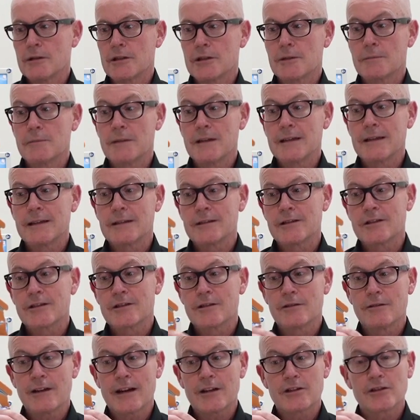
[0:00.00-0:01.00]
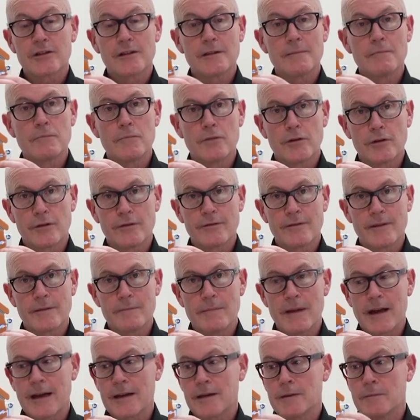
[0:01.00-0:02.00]
which means to actually move the
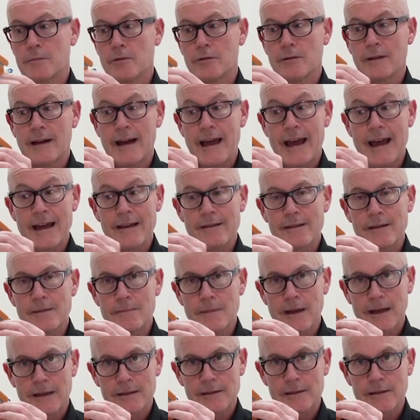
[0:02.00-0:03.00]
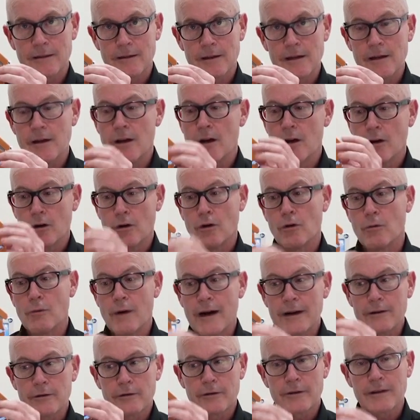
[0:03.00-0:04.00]
mandible and the maxilla, or
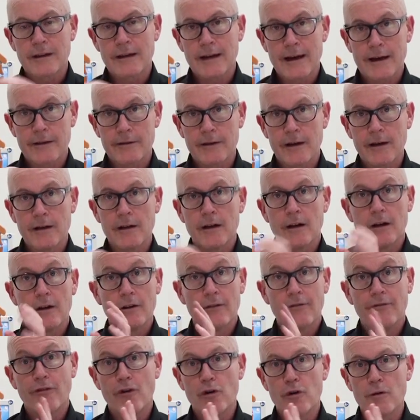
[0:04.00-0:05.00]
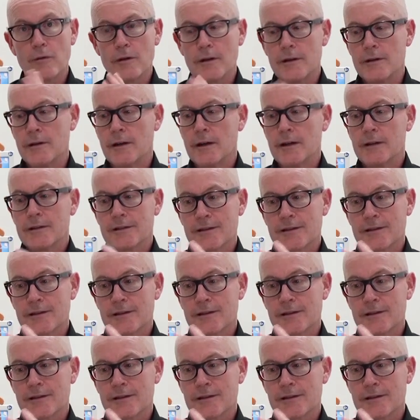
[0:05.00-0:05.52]
one or the other, forward.